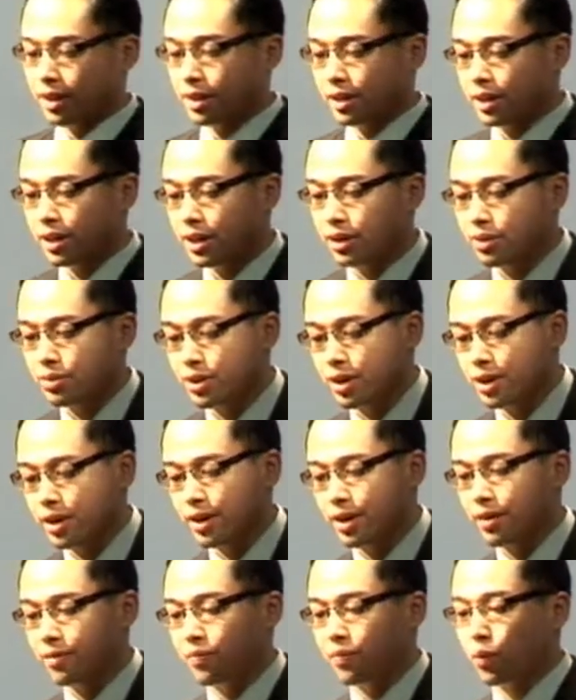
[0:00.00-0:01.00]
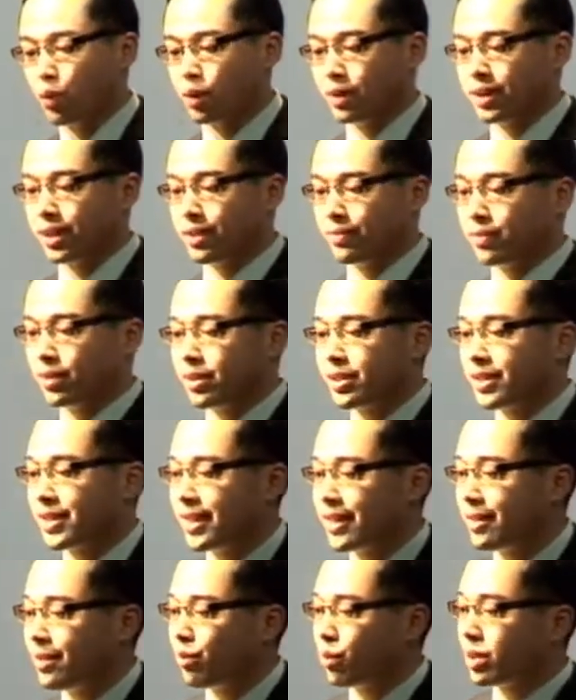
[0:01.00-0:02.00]
Continues on in 14, verse
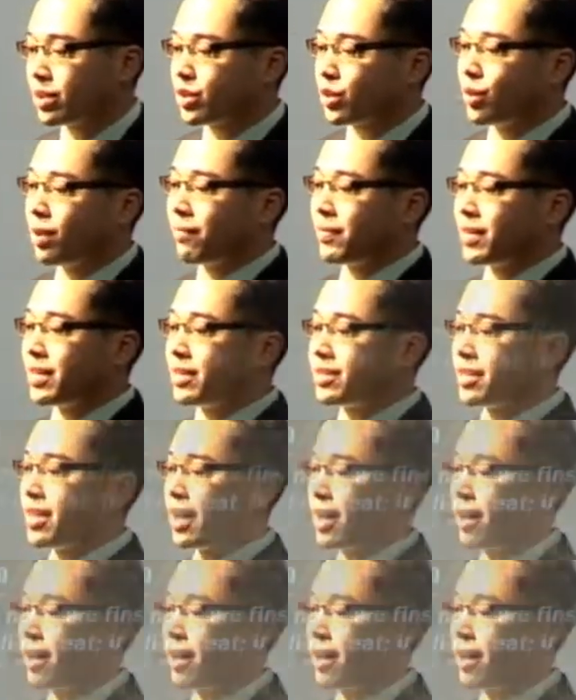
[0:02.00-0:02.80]
10 Whatsoever does